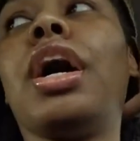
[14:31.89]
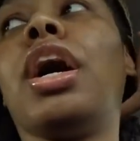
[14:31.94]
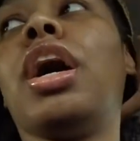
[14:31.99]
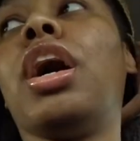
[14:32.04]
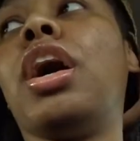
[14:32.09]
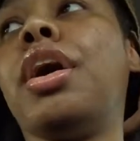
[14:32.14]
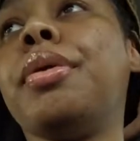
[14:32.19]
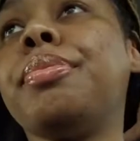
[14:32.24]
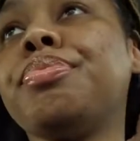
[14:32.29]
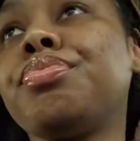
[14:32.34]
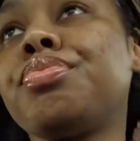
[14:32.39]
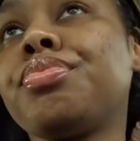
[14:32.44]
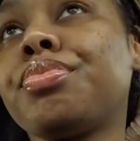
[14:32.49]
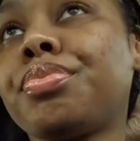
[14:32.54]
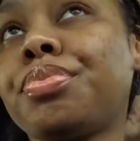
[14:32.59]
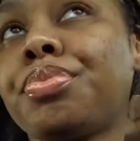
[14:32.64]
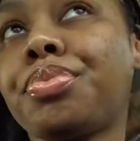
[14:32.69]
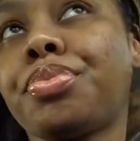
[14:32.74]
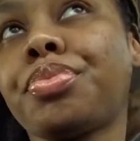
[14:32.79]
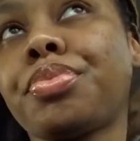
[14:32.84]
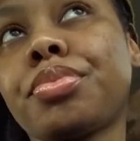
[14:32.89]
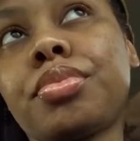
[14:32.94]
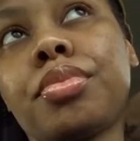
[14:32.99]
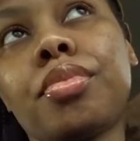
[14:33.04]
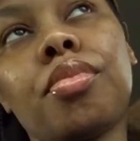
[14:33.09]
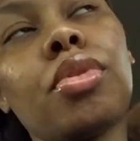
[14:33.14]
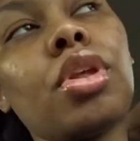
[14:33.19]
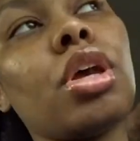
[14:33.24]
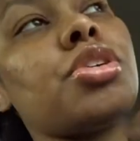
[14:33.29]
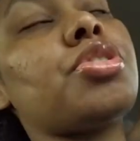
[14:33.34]
Um,
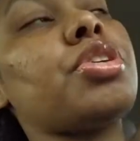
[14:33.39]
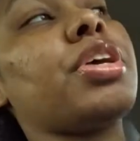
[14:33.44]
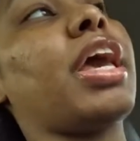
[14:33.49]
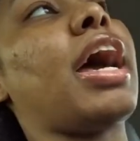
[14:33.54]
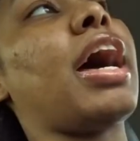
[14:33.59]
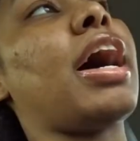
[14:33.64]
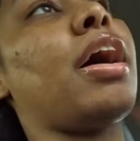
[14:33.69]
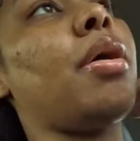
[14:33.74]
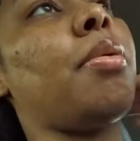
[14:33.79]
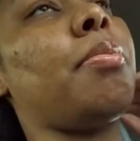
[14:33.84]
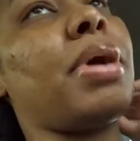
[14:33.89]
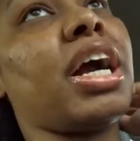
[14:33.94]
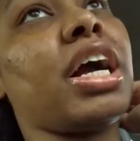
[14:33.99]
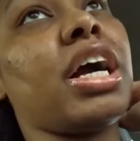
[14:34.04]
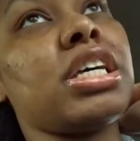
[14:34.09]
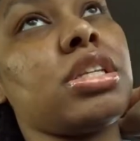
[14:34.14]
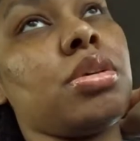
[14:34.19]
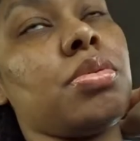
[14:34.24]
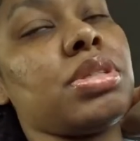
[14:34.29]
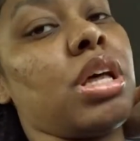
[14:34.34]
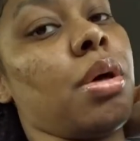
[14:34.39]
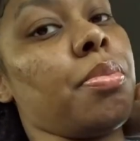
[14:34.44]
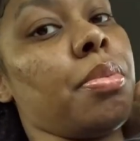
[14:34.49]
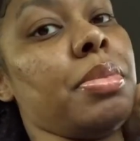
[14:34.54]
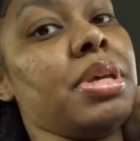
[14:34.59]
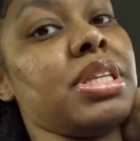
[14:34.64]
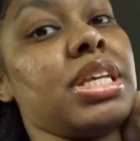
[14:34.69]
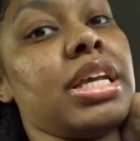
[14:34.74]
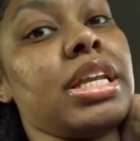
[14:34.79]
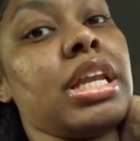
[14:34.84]
so yeah um, my cousin was helping
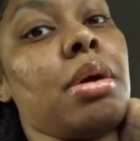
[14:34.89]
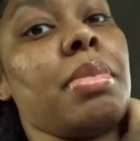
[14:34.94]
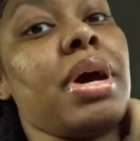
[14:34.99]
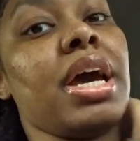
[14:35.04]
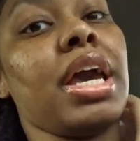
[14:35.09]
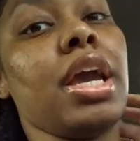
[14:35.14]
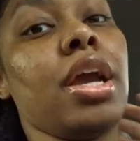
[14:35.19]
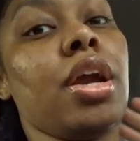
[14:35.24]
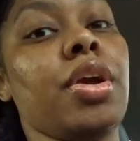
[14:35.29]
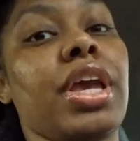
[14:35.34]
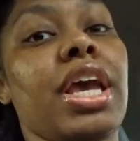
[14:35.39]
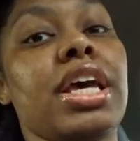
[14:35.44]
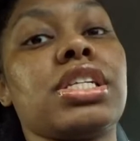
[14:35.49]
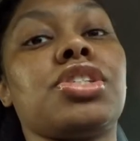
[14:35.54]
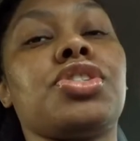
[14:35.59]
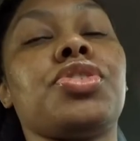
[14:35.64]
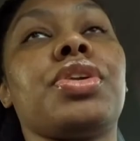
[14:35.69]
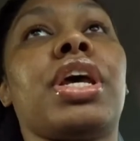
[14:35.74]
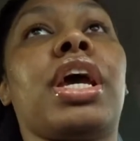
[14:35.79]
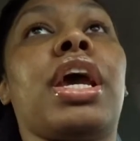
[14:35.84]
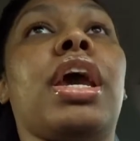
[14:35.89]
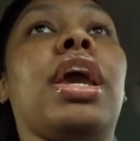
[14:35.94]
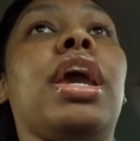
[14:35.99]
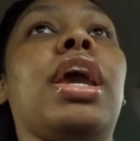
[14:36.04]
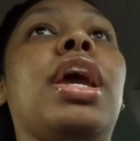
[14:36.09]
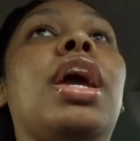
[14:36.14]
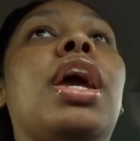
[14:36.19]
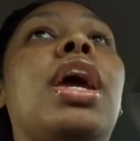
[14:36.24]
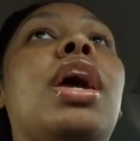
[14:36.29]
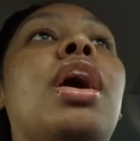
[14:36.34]
me take down my hair
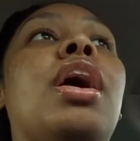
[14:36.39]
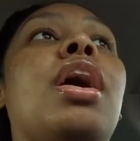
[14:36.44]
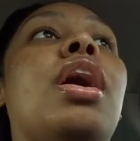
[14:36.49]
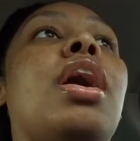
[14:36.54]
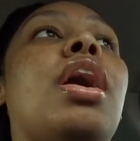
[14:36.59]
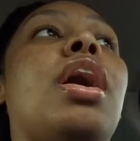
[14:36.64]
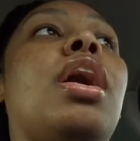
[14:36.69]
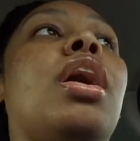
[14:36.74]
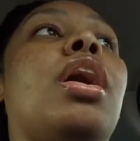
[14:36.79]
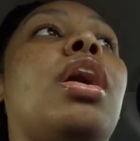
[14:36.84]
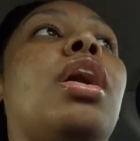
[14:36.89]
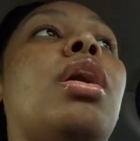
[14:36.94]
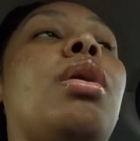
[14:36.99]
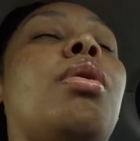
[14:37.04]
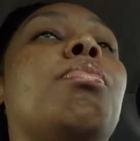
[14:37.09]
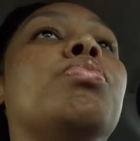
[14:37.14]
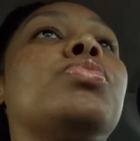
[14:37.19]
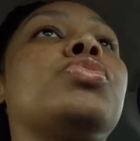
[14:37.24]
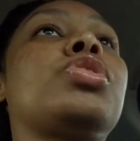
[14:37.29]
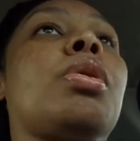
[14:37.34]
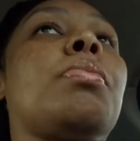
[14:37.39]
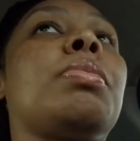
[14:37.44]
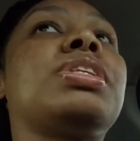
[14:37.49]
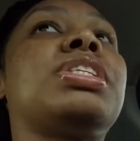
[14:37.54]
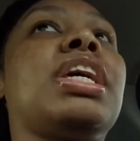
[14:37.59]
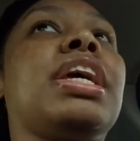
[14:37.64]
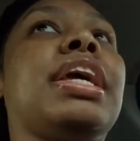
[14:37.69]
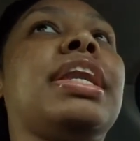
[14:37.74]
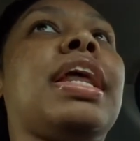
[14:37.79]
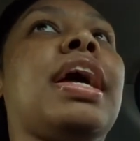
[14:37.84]
yesterday um, so i'm gonna
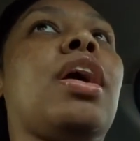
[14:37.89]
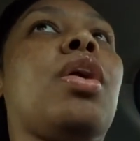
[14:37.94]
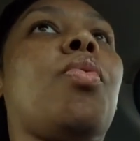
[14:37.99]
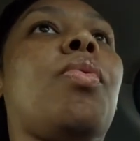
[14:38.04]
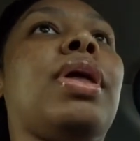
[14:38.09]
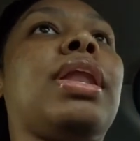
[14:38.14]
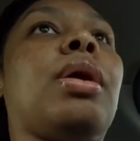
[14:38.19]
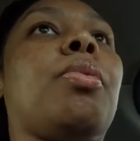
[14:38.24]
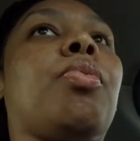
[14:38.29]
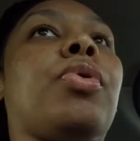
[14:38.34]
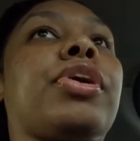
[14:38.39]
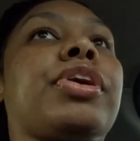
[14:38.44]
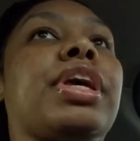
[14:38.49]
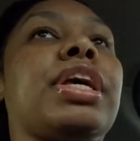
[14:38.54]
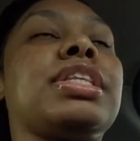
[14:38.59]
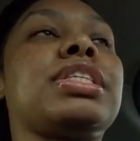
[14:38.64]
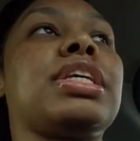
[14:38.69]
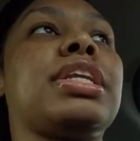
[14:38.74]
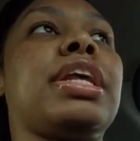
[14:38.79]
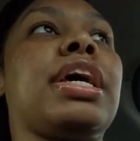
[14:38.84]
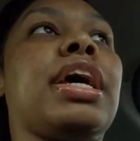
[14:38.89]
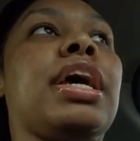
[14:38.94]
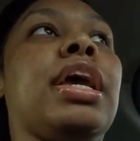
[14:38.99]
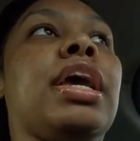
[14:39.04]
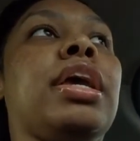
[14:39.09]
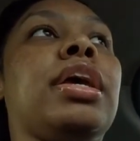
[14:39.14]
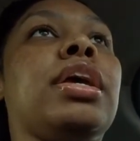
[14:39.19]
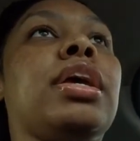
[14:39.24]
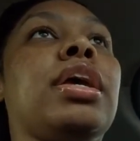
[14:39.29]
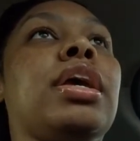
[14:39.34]
take it down while i'm working
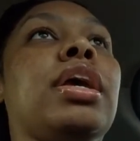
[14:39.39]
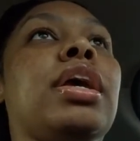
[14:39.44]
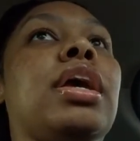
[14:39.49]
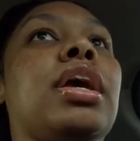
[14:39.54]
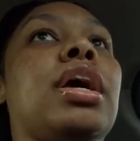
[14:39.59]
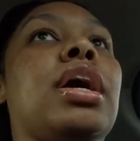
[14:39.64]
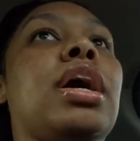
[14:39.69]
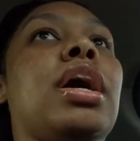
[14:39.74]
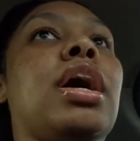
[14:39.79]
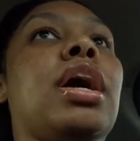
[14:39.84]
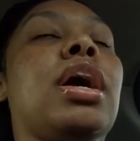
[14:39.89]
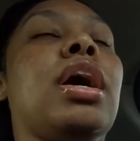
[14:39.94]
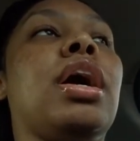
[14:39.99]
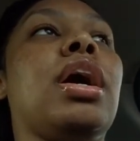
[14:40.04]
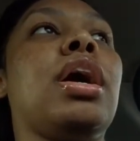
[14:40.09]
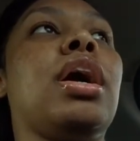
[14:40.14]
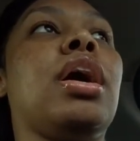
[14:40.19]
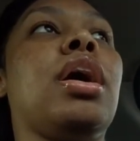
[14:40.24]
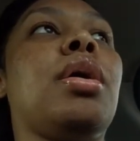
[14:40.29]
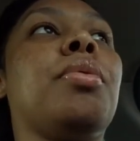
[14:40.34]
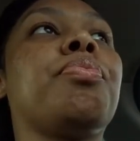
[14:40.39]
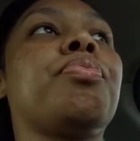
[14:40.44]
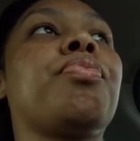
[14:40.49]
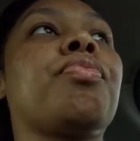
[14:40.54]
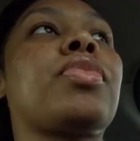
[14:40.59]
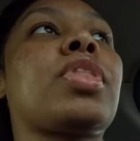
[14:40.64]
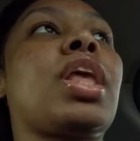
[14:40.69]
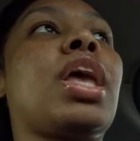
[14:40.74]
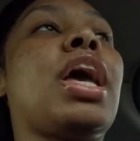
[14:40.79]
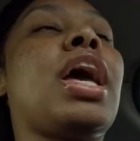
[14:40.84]
today
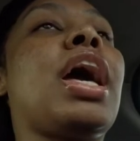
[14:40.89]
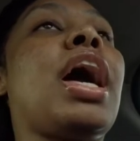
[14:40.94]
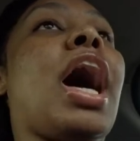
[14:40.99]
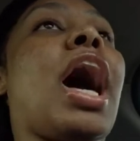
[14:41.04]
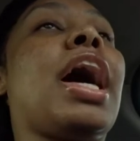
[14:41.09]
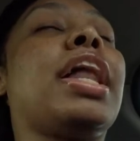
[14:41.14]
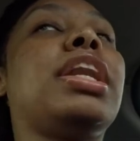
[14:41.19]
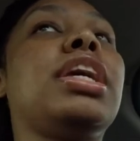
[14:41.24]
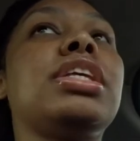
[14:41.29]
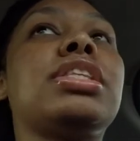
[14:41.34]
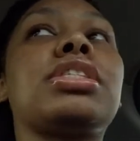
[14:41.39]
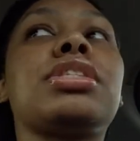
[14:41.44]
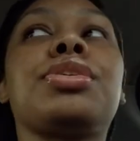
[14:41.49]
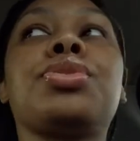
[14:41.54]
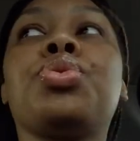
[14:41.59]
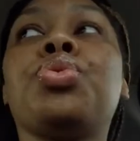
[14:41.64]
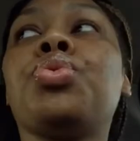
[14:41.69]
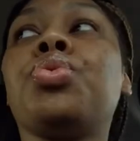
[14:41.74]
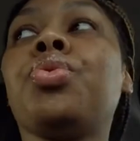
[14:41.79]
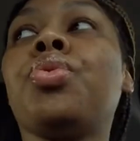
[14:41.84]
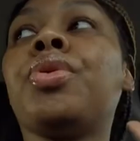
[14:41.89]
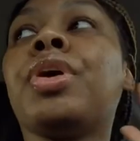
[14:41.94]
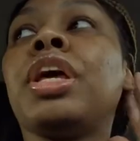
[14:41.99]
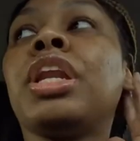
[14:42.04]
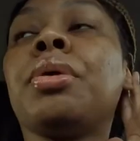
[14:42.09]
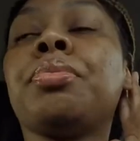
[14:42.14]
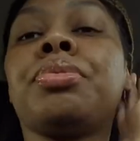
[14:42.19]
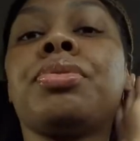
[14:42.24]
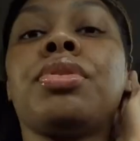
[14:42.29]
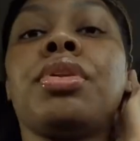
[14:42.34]
um, i need to
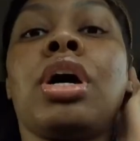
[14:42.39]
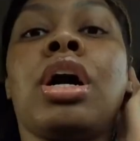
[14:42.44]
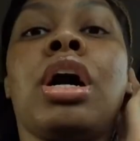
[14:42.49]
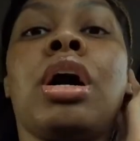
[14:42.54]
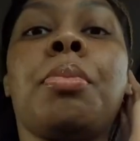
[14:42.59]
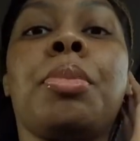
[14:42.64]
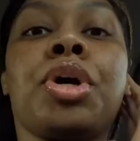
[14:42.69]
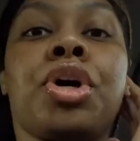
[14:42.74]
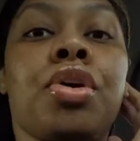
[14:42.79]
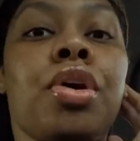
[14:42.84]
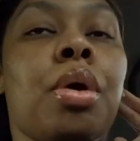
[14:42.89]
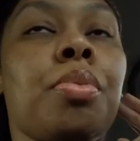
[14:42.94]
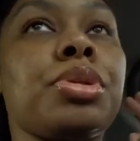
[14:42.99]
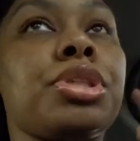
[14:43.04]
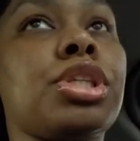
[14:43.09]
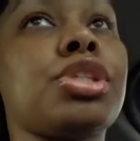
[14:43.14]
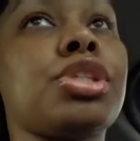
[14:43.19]
hit up um, a girl i went to